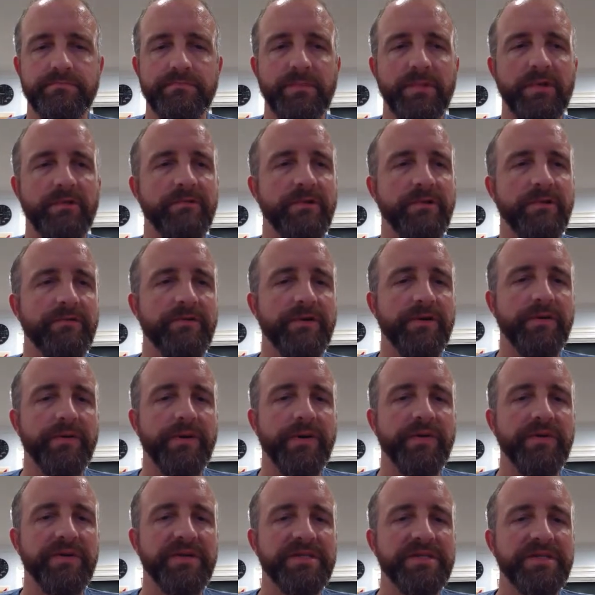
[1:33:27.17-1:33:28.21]
Whoa, whoa,
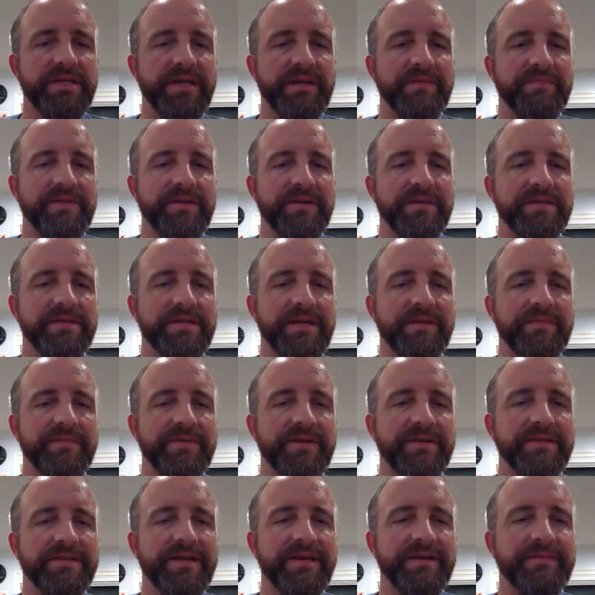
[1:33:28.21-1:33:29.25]
whoa. Let's get up there. Let's get up there
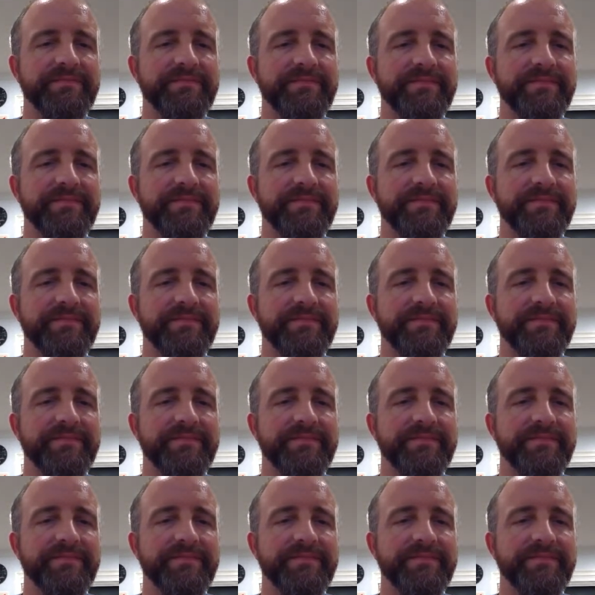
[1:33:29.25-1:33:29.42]
in time.